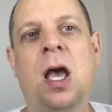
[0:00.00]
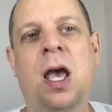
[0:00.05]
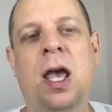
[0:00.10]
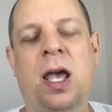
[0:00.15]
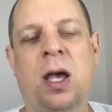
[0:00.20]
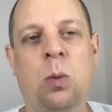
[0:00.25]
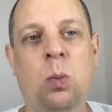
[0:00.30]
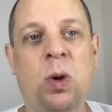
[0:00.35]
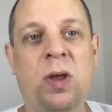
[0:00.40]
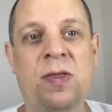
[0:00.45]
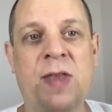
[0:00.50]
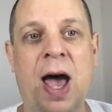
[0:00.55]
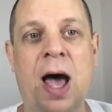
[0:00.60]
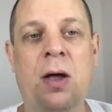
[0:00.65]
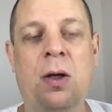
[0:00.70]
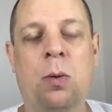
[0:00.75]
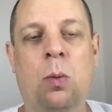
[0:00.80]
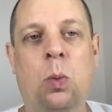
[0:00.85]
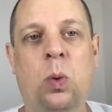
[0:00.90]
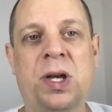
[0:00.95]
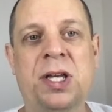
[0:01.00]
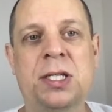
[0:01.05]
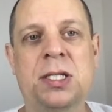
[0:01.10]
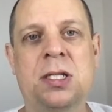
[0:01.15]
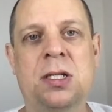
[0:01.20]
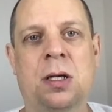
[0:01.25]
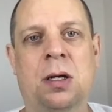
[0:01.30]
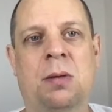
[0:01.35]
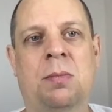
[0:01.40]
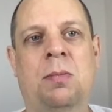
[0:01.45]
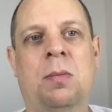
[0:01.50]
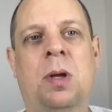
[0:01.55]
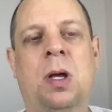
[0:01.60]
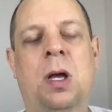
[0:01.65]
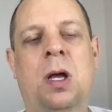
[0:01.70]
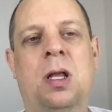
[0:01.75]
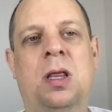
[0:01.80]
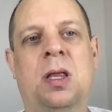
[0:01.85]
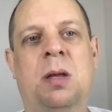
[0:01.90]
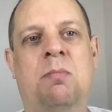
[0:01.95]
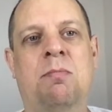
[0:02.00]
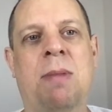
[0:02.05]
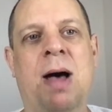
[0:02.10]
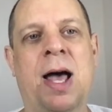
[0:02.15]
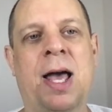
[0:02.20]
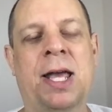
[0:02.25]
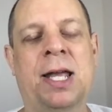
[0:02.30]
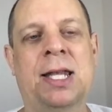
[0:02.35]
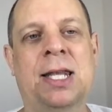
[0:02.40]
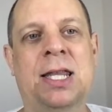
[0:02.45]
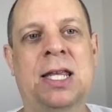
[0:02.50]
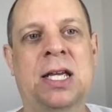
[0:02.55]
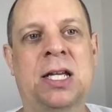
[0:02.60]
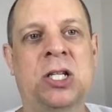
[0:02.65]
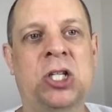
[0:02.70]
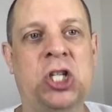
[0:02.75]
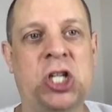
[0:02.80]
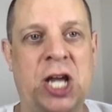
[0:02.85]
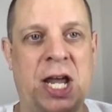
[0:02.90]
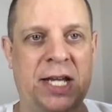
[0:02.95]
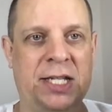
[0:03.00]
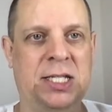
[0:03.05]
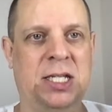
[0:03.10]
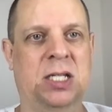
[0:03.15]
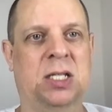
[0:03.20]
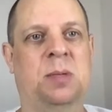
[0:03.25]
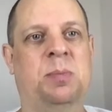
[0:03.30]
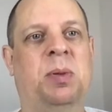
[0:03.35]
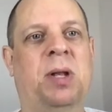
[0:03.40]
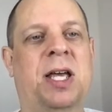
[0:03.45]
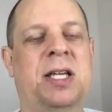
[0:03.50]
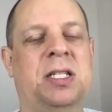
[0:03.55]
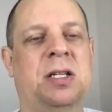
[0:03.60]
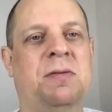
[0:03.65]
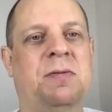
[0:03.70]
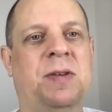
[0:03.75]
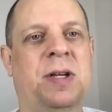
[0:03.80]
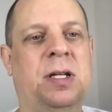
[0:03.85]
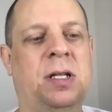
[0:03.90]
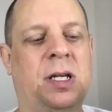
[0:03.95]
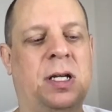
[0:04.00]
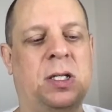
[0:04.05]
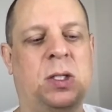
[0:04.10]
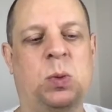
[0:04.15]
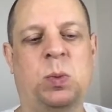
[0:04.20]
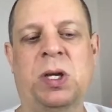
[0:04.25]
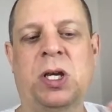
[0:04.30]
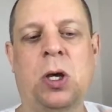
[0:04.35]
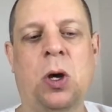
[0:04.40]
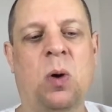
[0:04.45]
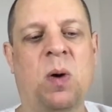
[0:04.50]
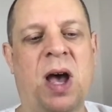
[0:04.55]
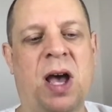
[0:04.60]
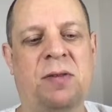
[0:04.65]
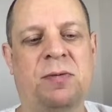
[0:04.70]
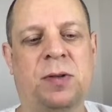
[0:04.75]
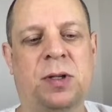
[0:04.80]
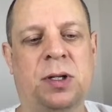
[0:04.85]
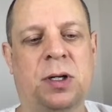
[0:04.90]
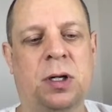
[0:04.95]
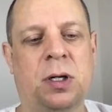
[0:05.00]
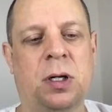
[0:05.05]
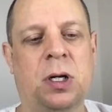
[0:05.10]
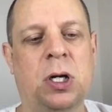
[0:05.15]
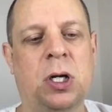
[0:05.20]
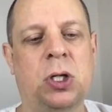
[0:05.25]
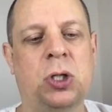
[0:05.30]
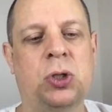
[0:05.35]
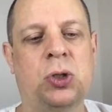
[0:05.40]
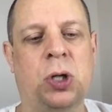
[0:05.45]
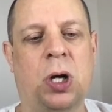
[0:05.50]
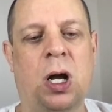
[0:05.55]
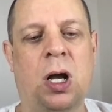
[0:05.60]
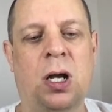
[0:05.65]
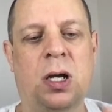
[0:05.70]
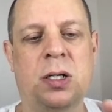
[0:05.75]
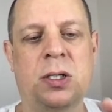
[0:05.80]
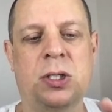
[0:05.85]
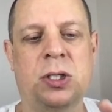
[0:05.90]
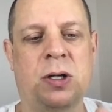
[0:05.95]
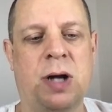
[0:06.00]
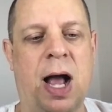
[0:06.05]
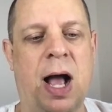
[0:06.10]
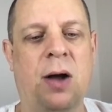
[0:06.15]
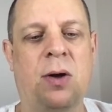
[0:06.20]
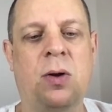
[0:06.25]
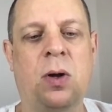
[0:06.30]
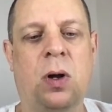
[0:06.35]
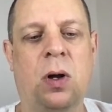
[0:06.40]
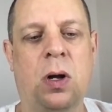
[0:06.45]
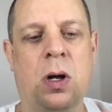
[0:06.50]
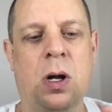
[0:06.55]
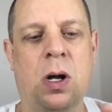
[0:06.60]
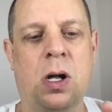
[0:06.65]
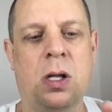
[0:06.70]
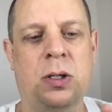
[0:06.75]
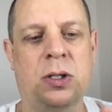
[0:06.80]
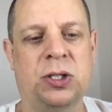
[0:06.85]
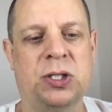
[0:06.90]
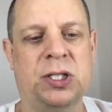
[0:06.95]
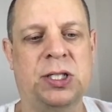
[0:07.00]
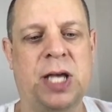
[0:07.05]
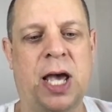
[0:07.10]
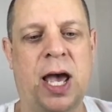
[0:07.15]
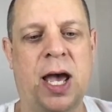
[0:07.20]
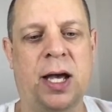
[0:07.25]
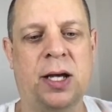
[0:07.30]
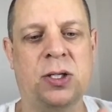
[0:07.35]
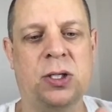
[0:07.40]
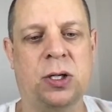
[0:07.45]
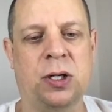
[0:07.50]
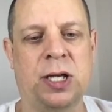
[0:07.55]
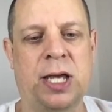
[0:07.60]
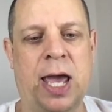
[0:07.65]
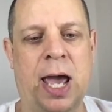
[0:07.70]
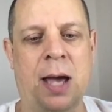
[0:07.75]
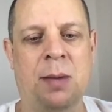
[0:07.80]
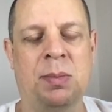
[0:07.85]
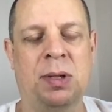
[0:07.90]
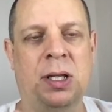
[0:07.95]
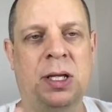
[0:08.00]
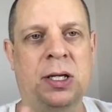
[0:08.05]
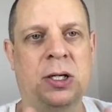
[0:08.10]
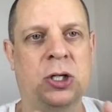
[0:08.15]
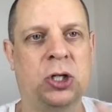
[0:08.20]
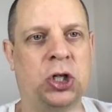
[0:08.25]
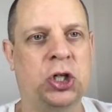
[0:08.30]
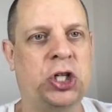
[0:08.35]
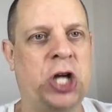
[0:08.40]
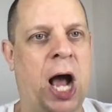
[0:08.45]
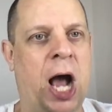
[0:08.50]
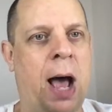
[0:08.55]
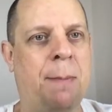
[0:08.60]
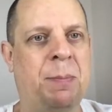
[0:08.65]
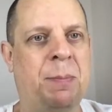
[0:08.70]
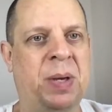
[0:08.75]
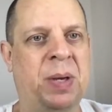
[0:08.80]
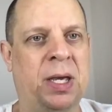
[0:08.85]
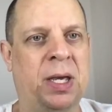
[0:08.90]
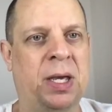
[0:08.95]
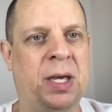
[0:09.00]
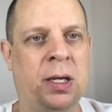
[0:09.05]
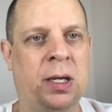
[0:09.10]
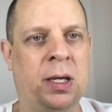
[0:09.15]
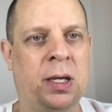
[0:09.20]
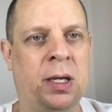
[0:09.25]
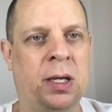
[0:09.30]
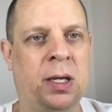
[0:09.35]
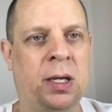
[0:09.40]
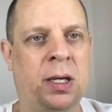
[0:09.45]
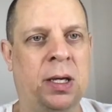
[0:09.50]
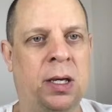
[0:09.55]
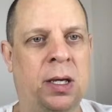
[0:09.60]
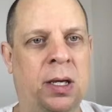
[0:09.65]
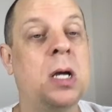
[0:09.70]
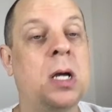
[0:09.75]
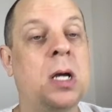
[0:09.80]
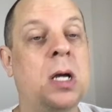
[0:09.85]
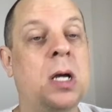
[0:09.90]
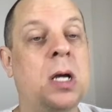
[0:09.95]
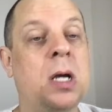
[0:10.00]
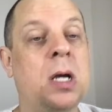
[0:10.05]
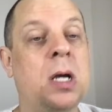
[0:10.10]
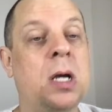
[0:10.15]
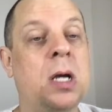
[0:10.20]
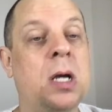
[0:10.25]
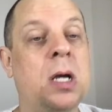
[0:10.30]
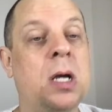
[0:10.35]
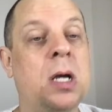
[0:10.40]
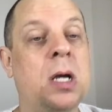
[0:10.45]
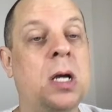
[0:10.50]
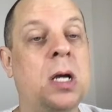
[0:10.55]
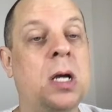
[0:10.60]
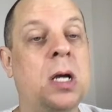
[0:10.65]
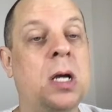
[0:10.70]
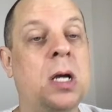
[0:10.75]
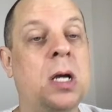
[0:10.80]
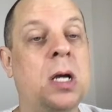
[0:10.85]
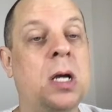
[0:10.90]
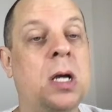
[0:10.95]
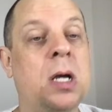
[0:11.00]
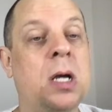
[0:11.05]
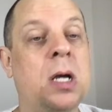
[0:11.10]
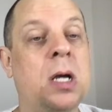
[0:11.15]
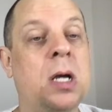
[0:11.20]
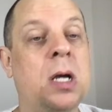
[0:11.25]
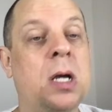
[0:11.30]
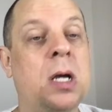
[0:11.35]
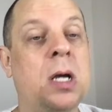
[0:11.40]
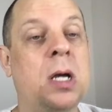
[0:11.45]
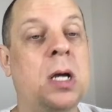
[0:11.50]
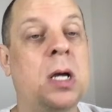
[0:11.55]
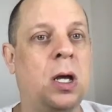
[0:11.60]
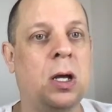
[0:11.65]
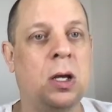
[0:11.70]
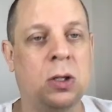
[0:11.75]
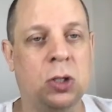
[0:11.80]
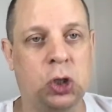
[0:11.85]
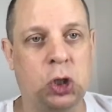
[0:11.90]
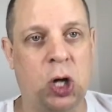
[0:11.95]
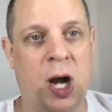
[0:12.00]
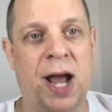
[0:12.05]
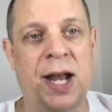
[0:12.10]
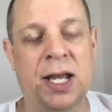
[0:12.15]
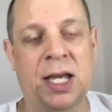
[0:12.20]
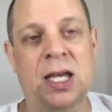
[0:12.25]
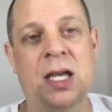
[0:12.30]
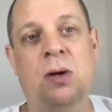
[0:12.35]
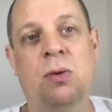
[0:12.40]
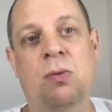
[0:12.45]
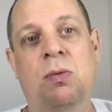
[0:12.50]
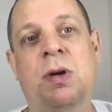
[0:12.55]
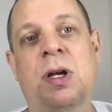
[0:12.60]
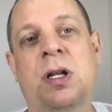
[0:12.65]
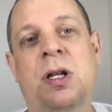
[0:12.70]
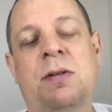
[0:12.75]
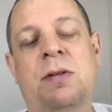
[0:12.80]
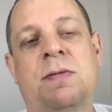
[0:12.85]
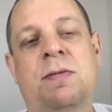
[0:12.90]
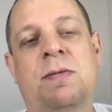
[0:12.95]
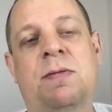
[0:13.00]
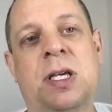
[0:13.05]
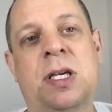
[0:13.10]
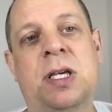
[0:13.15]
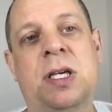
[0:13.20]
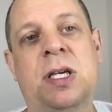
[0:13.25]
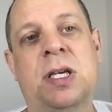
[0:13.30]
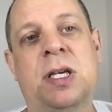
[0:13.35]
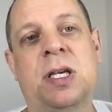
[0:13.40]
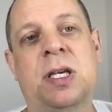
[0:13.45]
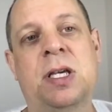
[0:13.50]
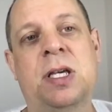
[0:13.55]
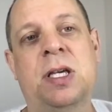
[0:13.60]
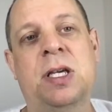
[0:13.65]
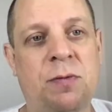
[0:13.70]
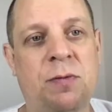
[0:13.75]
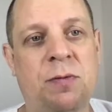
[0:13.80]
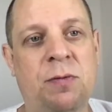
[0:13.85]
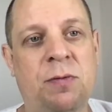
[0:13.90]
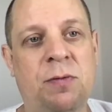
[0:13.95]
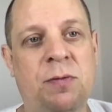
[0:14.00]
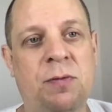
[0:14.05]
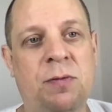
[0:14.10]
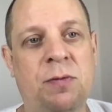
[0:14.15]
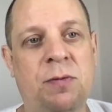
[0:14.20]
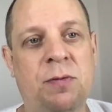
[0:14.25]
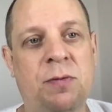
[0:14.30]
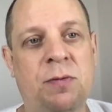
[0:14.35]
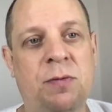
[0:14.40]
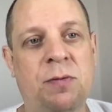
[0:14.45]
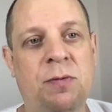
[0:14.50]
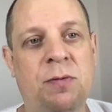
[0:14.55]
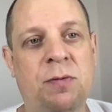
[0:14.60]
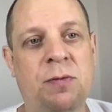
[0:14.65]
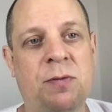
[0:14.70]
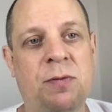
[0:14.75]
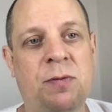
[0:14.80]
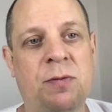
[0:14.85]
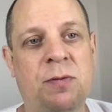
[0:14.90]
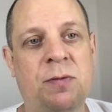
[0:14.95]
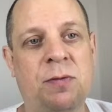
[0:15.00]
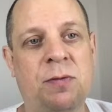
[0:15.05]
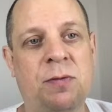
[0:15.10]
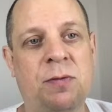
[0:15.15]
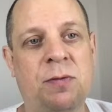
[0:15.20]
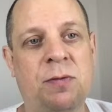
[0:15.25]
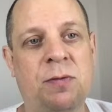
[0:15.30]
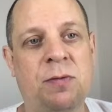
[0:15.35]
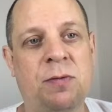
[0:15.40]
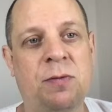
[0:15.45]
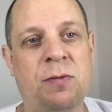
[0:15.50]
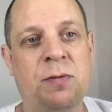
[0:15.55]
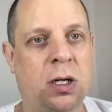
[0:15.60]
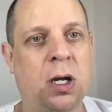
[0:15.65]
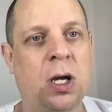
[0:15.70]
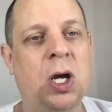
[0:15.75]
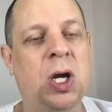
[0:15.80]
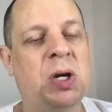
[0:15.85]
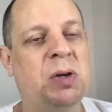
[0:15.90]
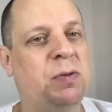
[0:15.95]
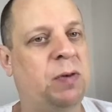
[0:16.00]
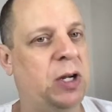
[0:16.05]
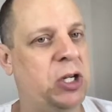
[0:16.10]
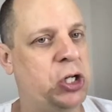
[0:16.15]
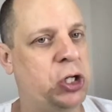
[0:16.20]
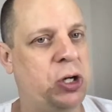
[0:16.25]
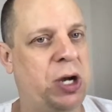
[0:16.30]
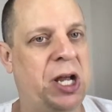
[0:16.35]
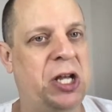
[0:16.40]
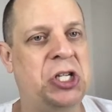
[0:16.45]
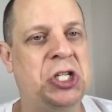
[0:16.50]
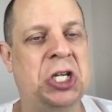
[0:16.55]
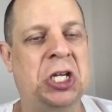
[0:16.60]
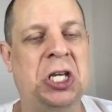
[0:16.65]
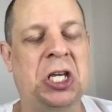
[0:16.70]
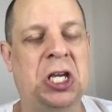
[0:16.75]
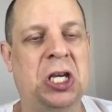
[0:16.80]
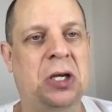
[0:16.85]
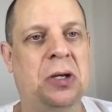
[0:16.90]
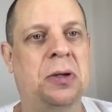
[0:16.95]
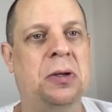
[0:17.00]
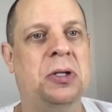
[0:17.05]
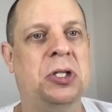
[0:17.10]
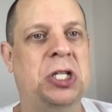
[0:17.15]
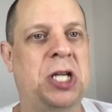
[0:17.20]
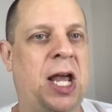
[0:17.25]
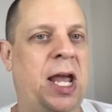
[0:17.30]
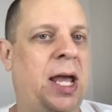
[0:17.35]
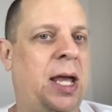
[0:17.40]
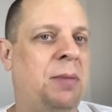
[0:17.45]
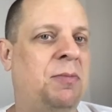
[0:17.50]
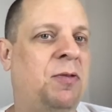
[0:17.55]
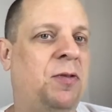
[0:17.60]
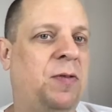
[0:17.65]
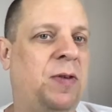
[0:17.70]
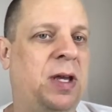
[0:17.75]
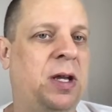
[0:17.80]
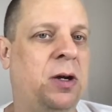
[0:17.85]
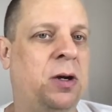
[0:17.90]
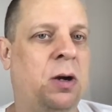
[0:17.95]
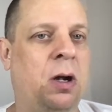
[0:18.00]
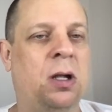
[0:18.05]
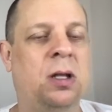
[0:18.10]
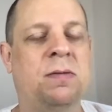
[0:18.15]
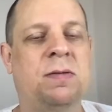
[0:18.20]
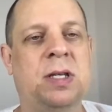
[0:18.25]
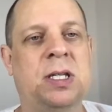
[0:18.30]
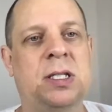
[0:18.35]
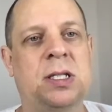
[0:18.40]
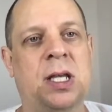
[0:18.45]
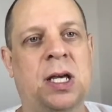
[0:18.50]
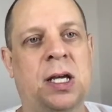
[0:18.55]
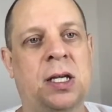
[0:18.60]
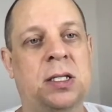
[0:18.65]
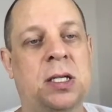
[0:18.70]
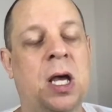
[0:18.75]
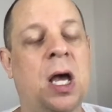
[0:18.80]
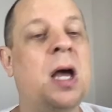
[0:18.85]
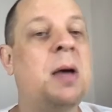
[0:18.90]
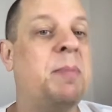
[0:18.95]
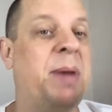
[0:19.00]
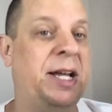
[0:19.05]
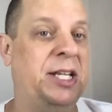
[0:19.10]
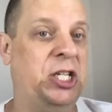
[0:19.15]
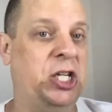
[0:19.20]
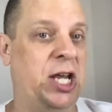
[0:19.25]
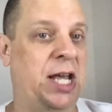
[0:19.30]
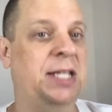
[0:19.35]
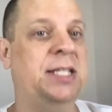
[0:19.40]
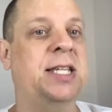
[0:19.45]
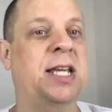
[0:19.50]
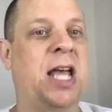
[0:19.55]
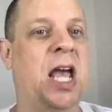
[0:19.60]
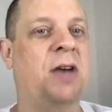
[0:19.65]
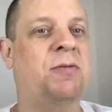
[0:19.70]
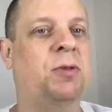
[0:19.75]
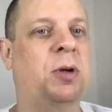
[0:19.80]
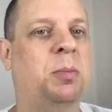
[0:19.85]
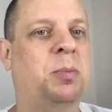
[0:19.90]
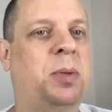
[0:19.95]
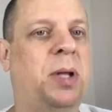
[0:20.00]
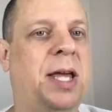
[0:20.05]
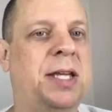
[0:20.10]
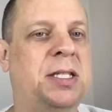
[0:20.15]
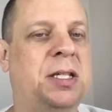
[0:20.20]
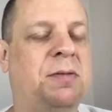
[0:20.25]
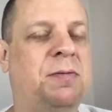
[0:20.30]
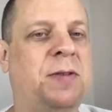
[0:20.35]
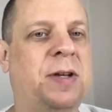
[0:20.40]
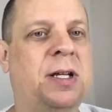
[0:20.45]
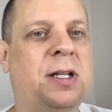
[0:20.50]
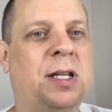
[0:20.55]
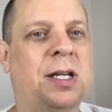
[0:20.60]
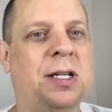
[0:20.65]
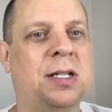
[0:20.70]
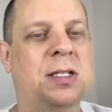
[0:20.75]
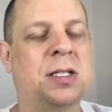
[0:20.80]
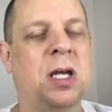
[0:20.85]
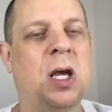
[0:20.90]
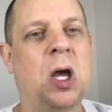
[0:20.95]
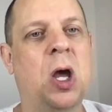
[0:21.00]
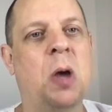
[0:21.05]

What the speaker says: And without wisdom, the mind then chases pleasant feelings. We go after drugs or alcohol or sex or gambling or shopping or something like this. The mind's going to try to get rid of these painful feelings of sadness, anger, frustration, guilt, shame, fear, all of these things by chasing after pleasant feelings.